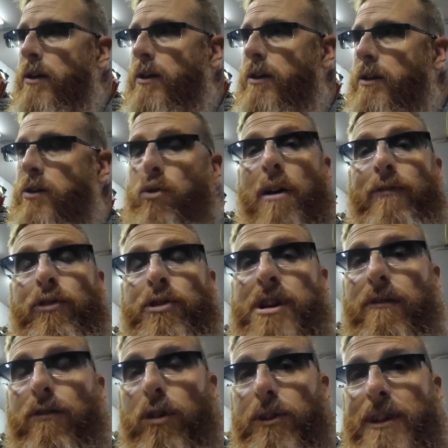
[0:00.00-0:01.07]
So after
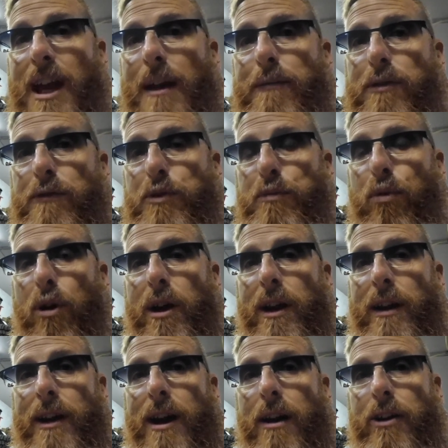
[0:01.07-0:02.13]
several attempts of spraying
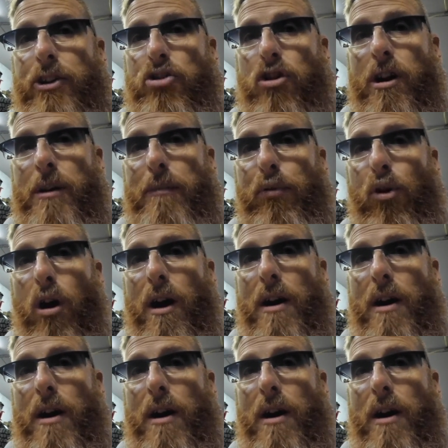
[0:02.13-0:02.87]
it down and trying to pry